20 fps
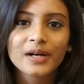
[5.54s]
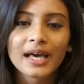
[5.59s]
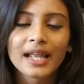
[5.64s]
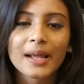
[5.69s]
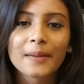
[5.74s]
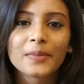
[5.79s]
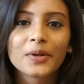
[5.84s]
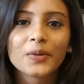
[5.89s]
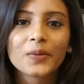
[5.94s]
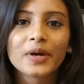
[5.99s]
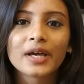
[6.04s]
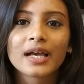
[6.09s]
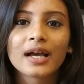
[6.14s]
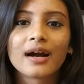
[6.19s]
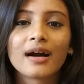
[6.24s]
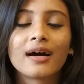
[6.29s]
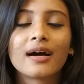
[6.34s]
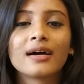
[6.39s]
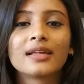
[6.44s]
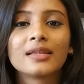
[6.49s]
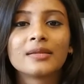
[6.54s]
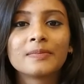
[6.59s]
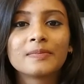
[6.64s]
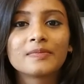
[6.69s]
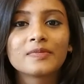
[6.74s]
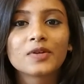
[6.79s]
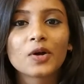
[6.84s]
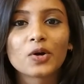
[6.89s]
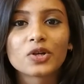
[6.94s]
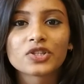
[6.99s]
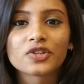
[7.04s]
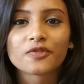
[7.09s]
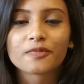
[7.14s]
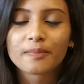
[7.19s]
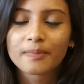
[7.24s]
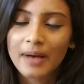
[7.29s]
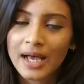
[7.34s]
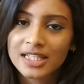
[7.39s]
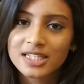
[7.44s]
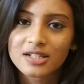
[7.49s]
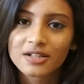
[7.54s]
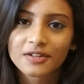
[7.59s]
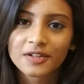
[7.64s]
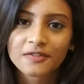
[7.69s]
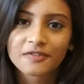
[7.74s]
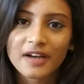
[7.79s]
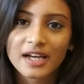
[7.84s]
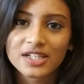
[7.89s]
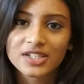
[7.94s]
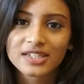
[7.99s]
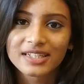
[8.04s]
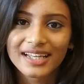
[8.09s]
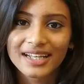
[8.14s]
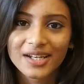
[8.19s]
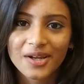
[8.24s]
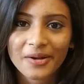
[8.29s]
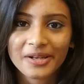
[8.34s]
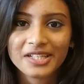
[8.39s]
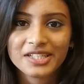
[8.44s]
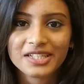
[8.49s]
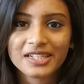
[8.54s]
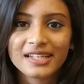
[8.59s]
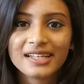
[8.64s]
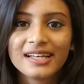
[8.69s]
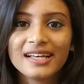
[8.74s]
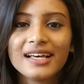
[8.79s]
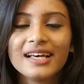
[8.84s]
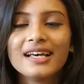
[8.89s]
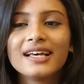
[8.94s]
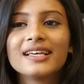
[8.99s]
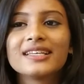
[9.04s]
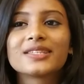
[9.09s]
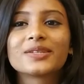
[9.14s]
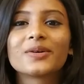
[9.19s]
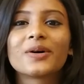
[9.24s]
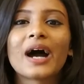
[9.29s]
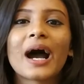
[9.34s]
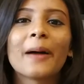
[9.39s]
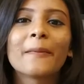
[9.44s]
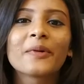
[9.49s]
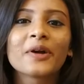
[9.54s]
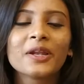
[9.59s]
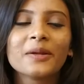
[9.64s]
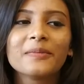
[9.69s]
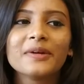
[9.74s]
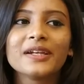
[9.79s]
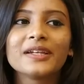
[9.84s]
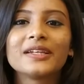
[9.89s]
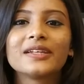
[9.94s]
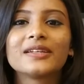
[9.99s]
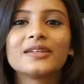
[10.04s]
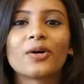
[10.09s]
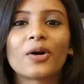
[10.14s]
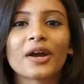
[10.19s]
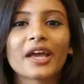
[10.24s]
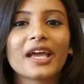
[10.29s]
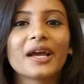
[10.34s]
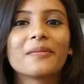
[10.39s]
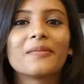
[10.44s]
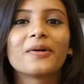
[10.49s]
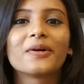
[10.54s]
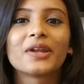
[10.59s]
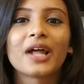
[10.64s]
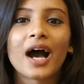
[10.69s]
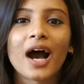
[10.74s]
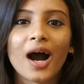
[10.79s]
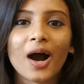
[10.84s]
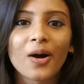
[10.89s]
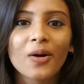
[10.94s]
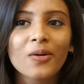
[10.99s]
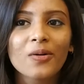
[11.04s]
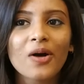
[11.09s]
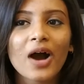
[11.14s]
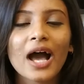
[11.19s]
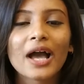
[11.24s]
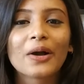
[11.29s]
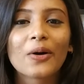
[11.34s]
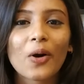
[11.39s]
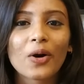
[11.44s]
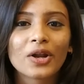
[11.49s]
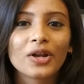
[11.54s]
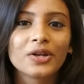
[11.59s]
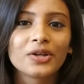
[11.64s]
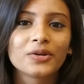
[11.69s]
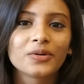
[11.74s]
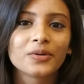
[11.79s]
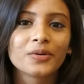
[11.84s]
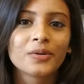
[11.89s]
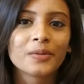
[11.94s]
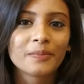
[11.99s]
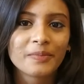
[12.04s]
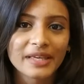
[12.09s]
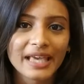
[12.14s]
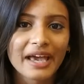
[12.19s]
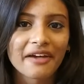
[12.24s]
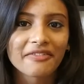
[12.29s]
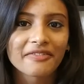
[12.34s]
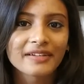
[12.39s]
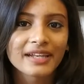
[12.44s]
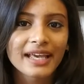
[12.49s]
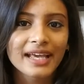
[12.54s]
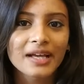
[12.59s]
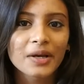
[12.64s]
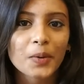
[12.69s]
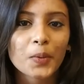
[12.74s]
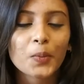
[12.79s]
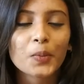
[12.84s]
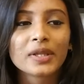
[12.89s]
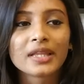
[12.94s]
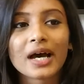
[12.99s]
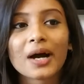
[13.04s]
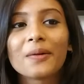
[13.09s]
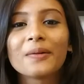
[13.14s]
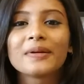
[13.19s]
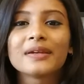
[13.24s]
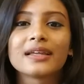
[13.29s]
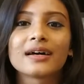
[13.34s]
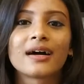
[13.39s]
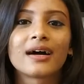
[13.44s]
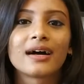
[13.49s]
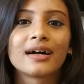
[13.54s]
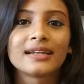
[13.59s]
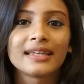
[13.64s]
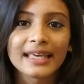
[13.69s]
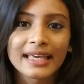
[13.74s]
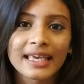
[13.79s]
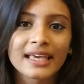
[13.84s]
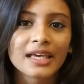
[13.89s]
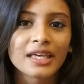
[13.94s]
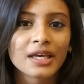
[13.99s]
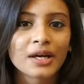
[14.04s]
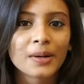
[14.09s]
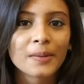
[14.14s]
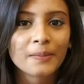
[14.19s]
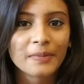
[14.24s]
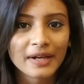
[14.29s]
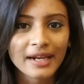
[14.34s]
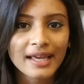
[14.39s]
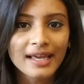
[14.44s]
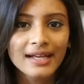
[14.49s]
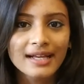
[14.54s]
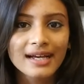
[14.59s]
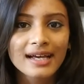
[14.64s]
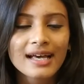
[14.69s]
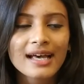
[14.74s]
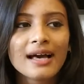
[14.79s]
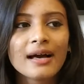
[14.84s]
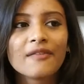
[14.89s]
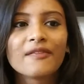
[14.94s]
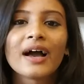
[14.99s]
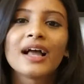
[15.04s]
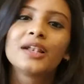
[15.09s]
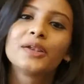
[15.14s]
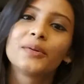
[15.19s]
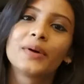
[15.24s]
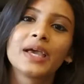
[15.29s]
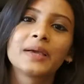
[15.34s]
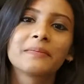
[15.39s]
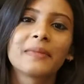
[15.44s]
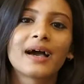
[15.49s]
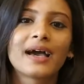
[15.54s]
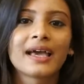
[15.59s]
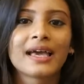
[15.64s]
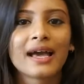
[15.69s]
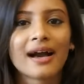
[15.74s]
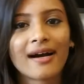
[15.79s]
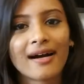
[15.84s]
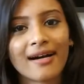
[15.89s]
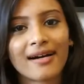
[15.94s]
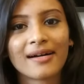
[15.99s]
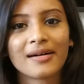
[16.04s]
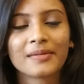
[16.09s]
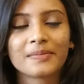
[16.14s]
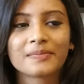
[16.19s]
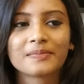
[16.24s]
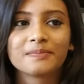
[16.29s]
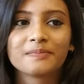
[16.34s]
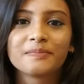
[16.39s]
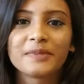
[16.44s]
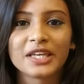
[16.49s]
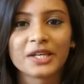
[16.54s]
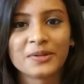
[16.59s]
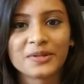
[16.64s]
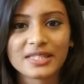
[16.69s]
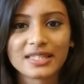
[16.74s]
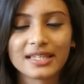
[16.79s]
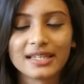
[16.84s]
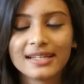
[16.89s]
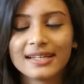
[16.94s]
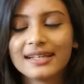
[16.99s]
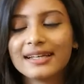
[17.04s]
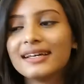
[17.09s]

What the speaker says: and I'm doing the course of Bachelor of Fashion Technology. So I'm going to be talking about how I got into BFTech without taking a year break while doing my POC.